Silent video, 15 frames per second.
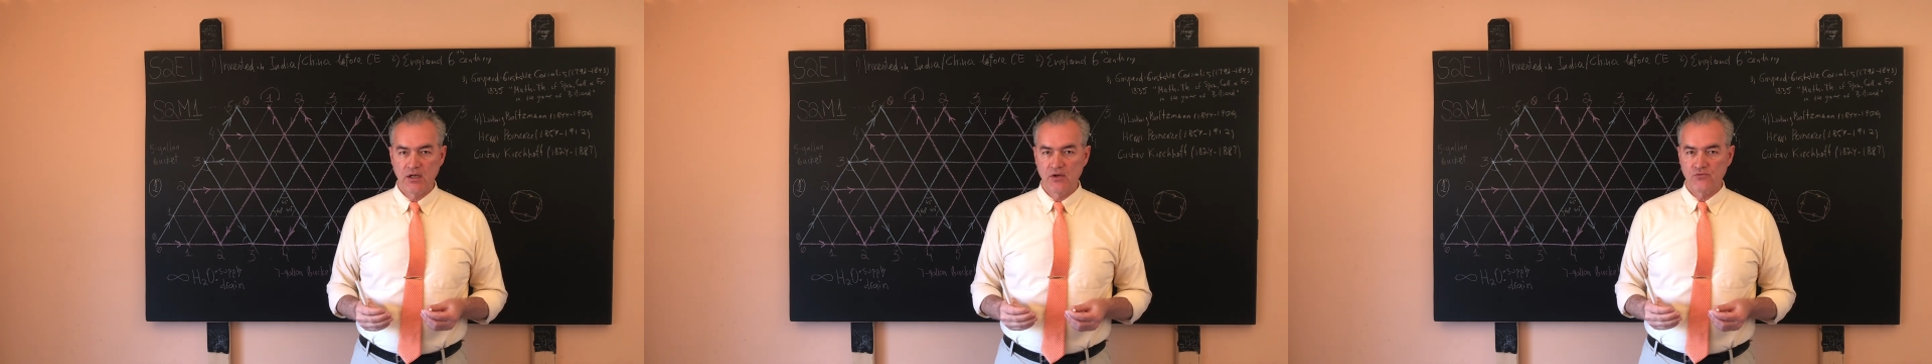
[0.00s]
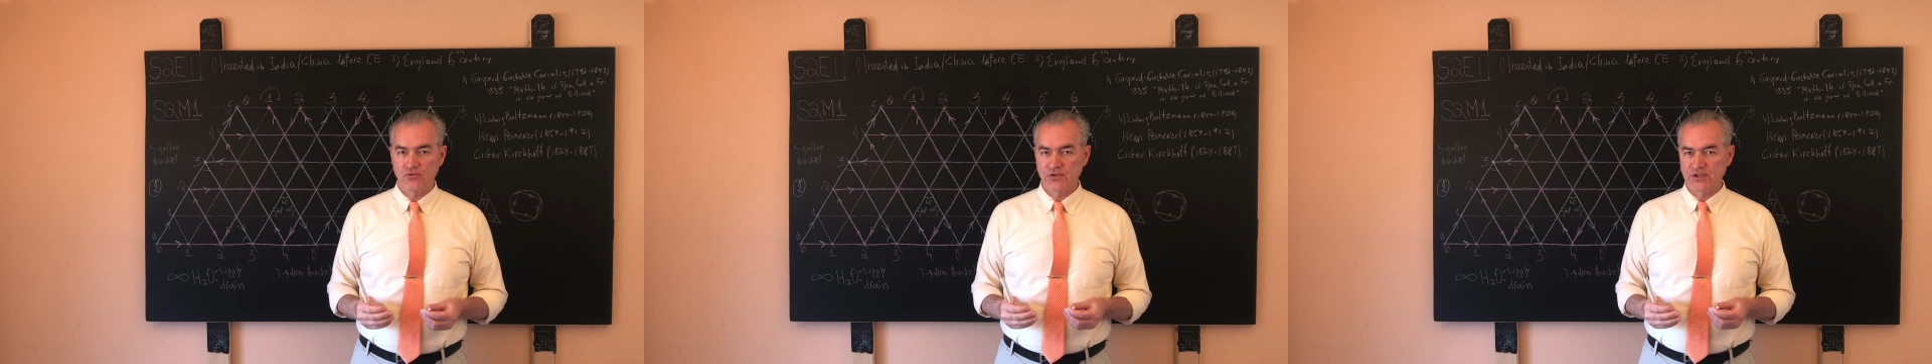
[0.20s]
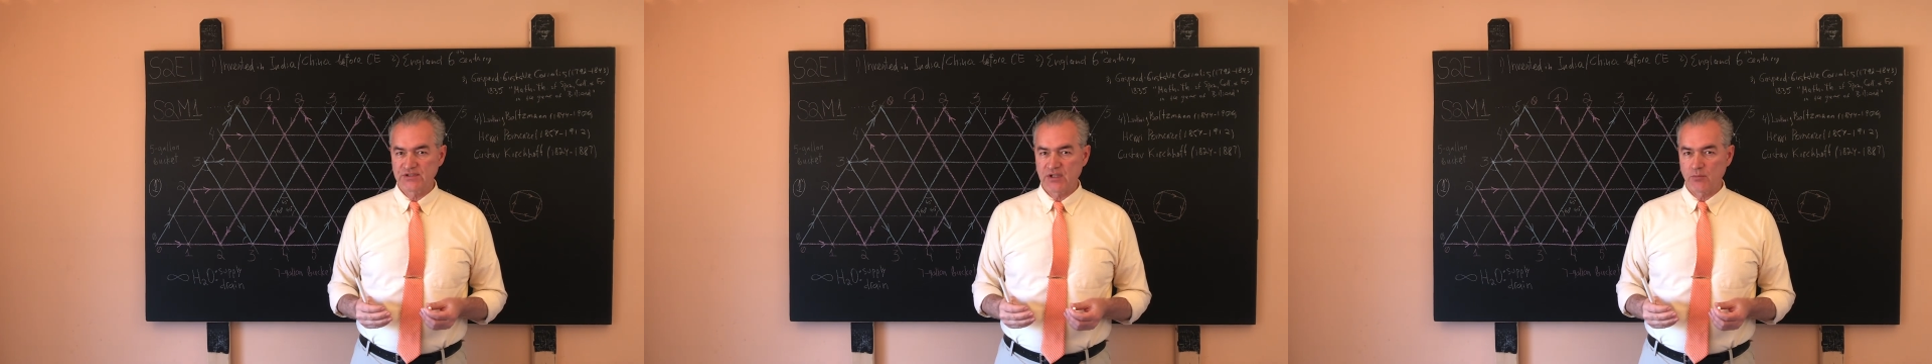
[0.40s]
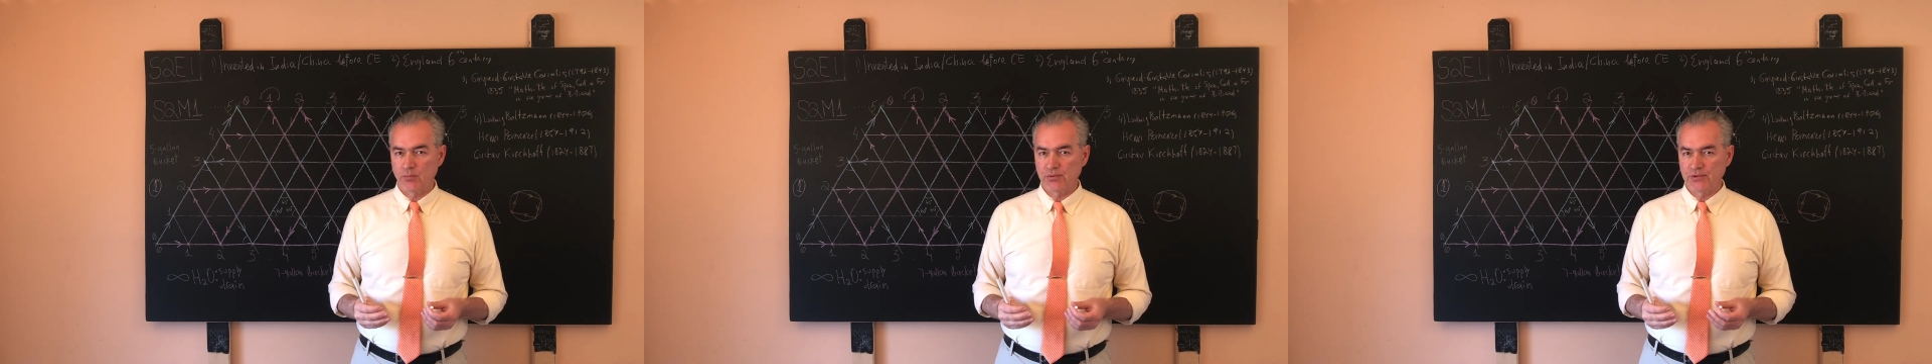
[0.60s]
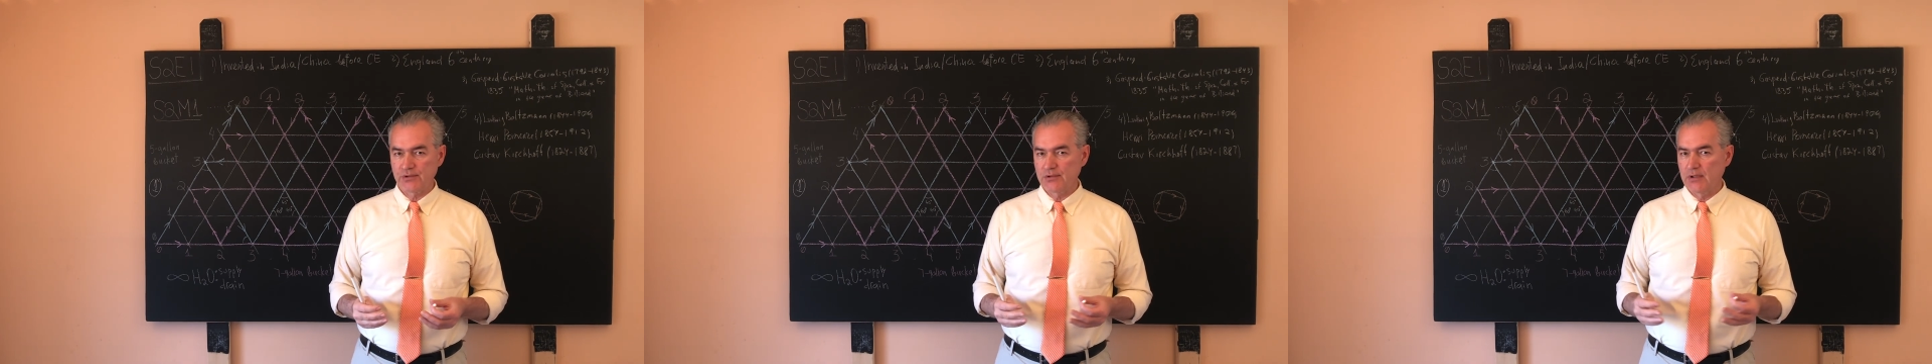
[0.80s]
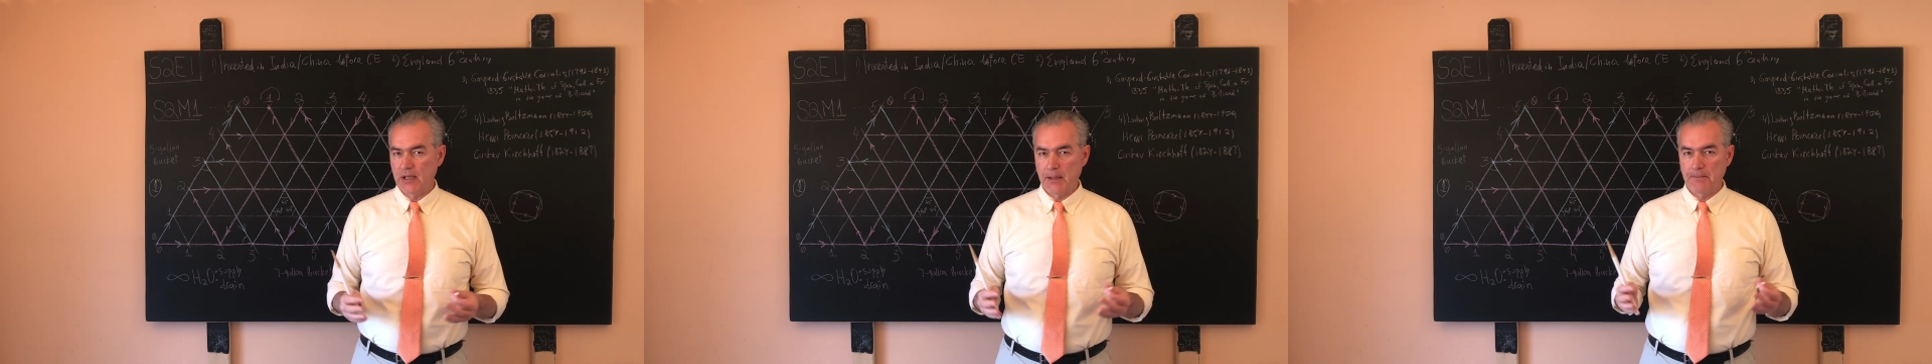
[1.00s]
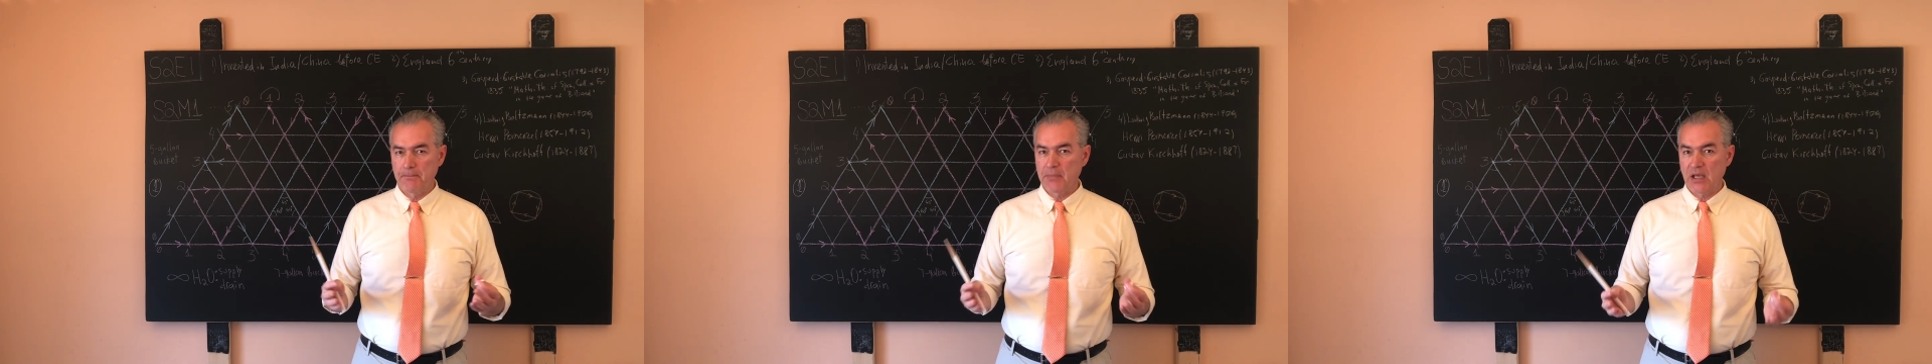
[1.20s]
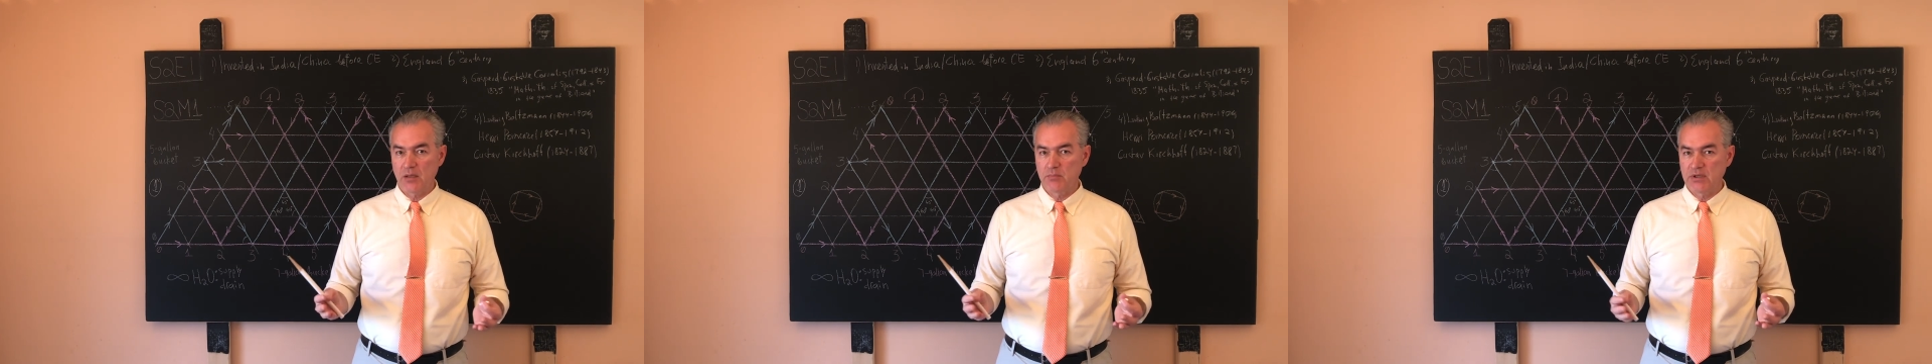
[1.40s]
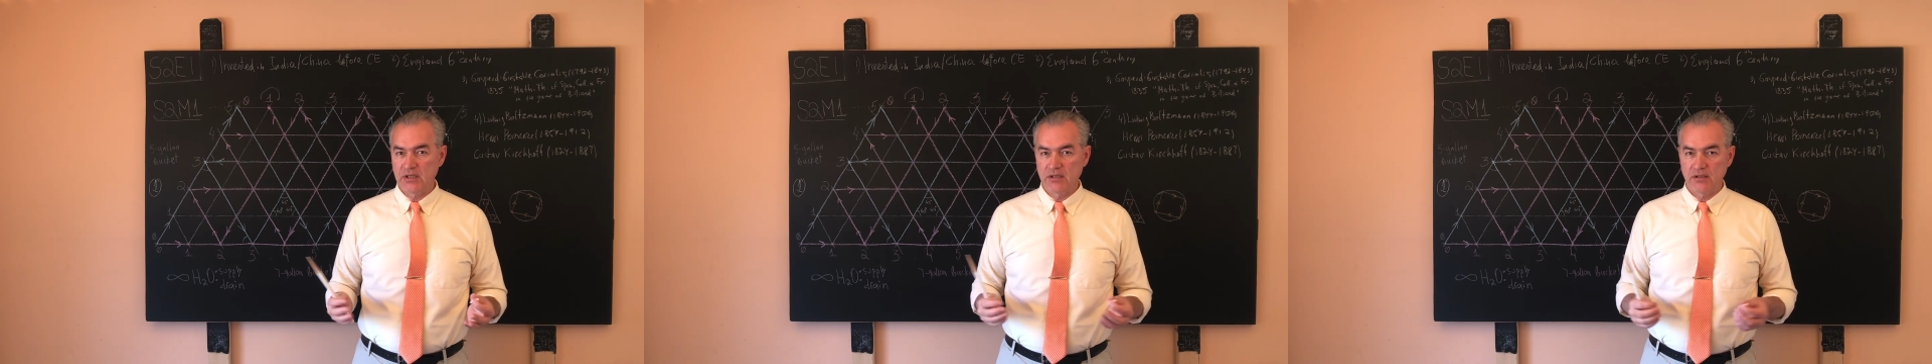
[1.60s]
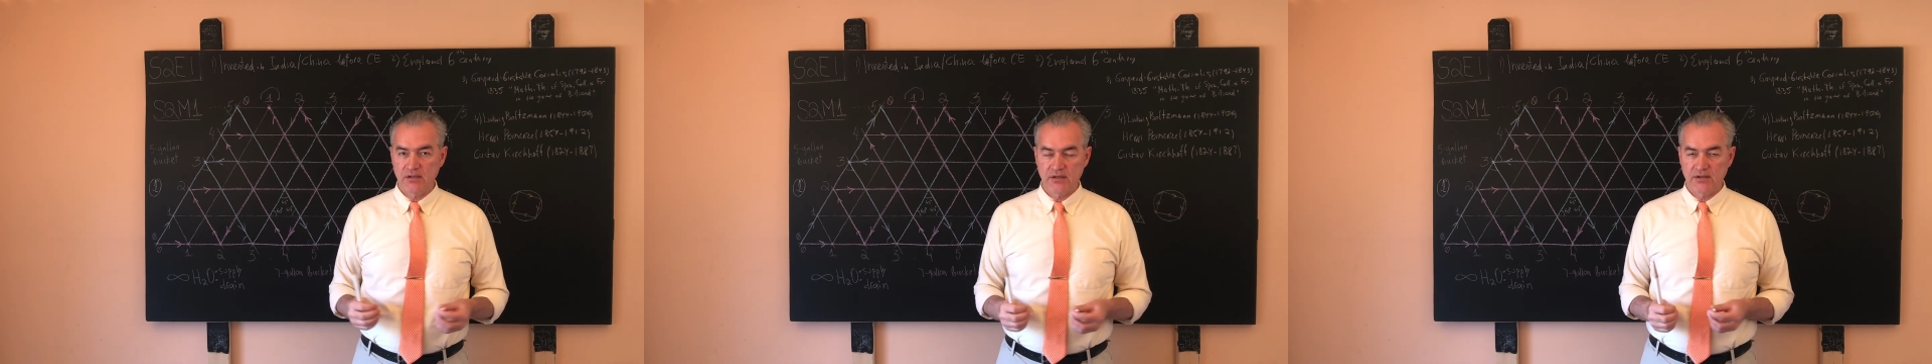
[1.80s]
For example, maybe